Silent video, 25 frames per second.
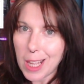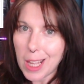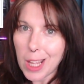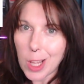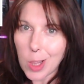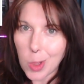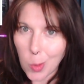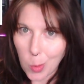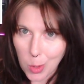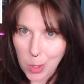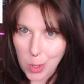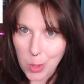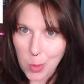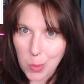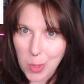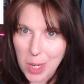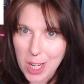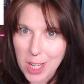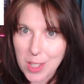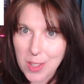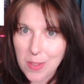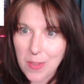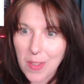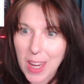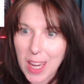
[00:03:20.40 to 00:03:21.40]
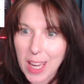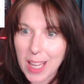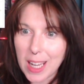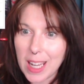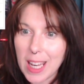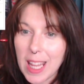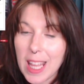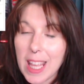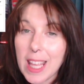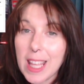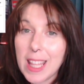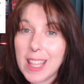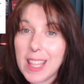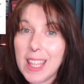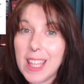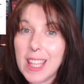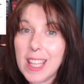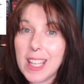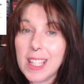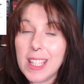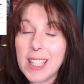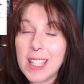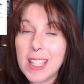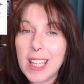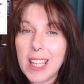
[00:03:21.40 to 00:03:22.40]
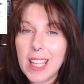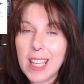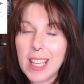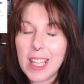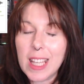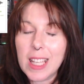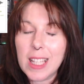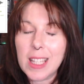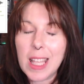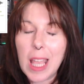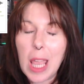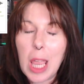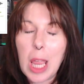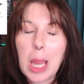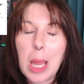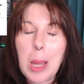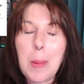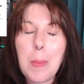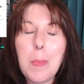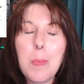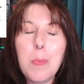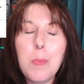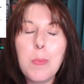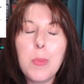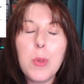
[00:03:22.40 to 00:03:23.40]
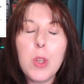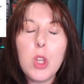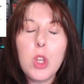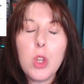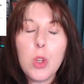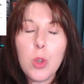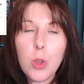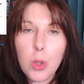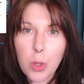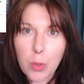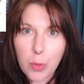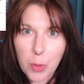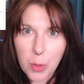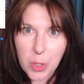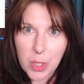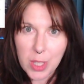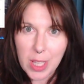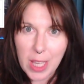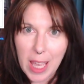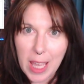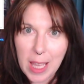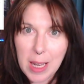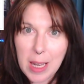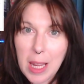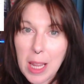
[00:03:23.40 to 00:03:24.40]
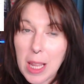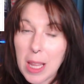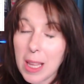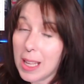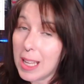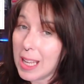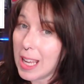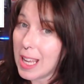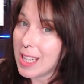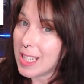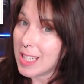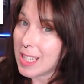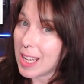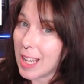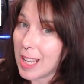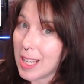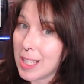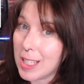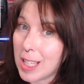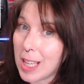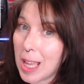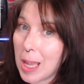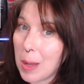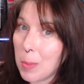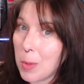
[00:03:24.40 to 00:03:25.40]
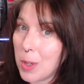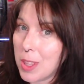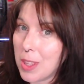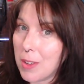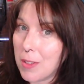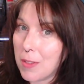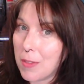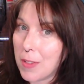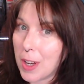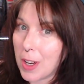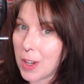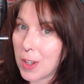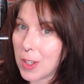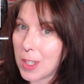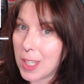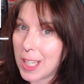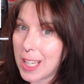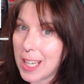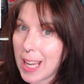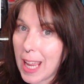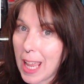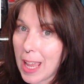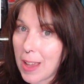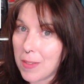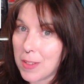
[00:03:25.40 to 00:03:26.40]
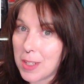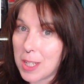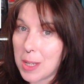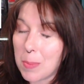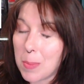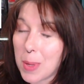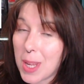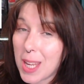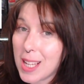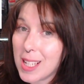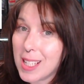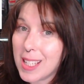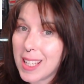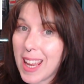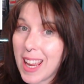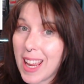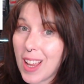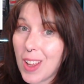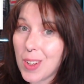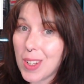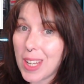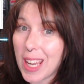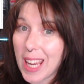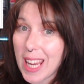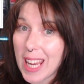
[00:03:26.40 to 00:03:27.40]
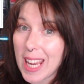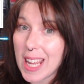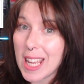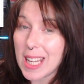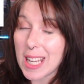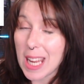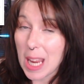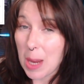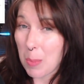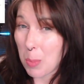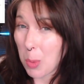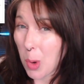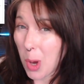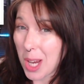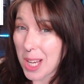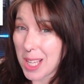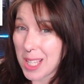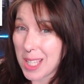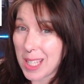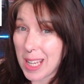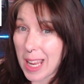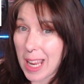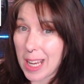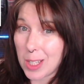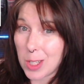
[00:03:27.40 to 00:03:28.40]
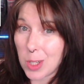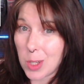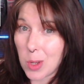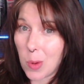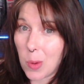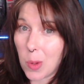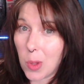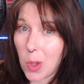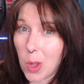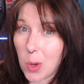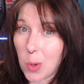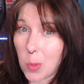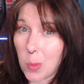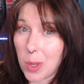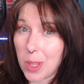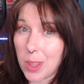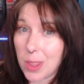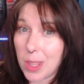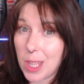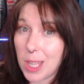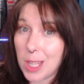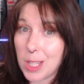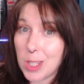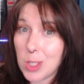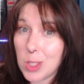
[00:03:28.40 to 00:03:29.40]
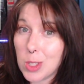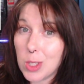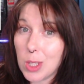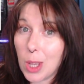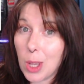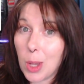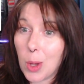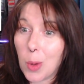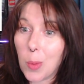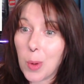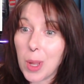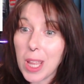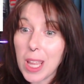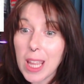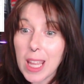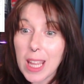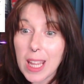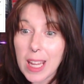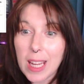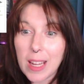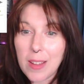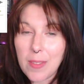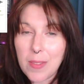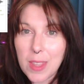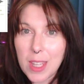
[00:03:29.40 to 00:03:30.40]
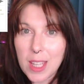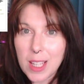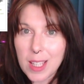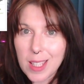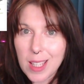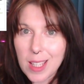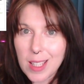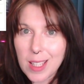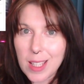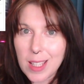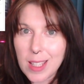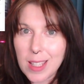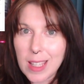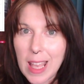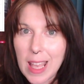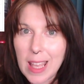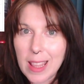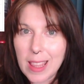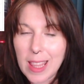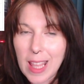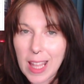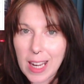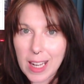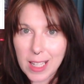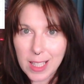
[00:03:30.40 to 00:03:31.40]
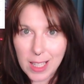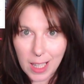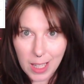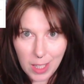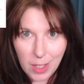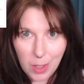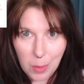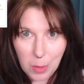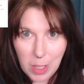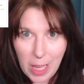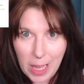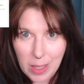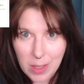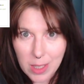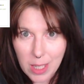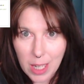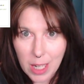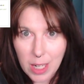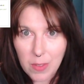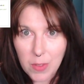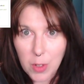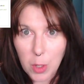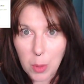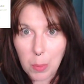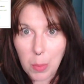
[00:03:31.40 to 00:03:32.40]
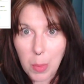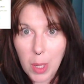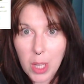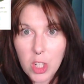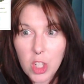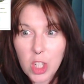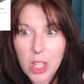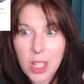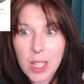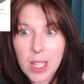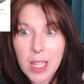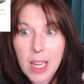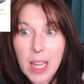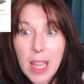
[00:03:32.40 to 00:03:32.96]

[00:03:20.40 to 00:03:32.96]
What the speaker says: Lord of the Rings fan. This is a beautiful set. It does come with a fairly hefty piece count and a price tag to go along with it. So if this is a set that is a little outside of your budget,